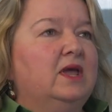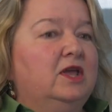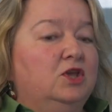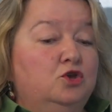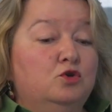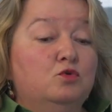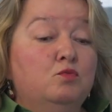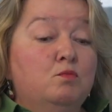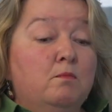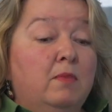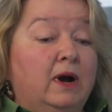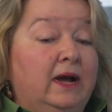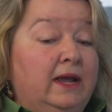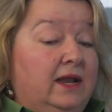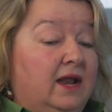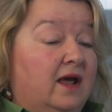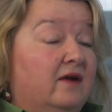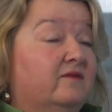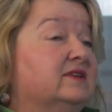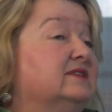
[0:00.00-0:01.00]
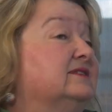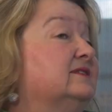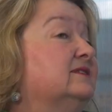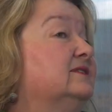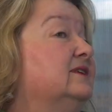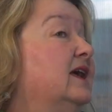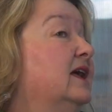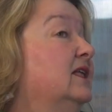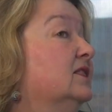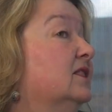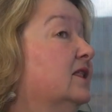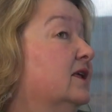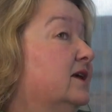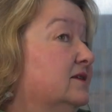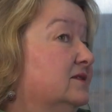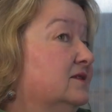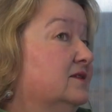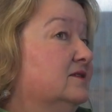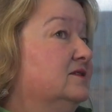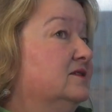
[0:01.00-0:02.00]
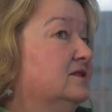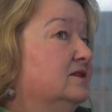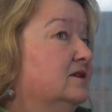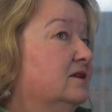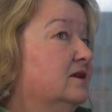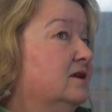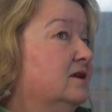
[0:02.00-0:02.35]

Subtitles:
you might have a set list.